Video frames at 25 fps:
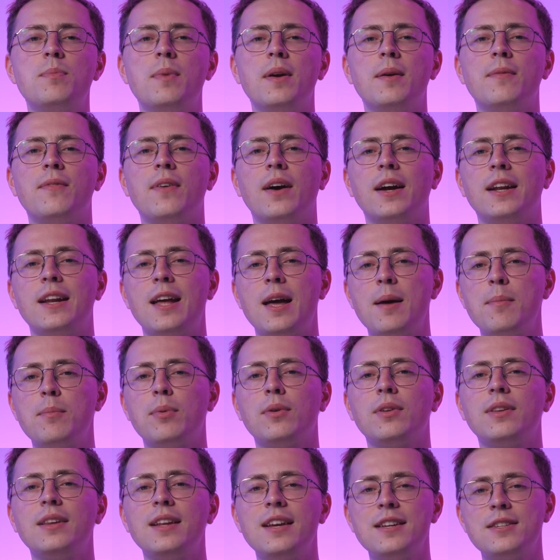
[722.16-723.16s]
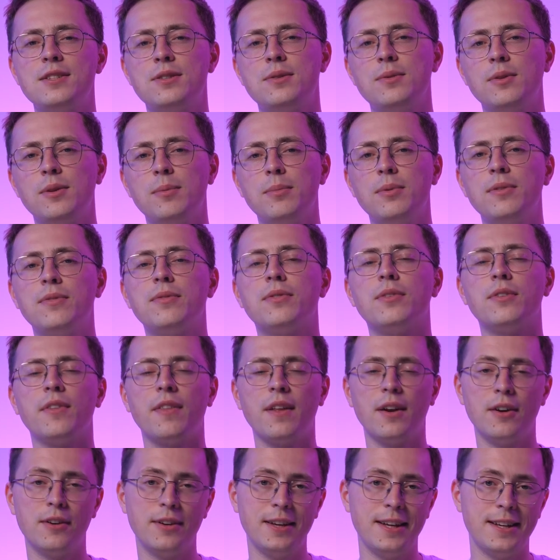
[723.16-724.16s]
may find Ember less suitable for
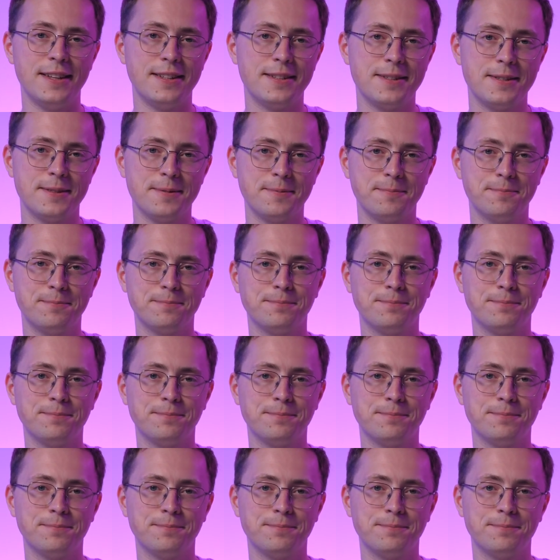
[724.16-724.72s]
their needs.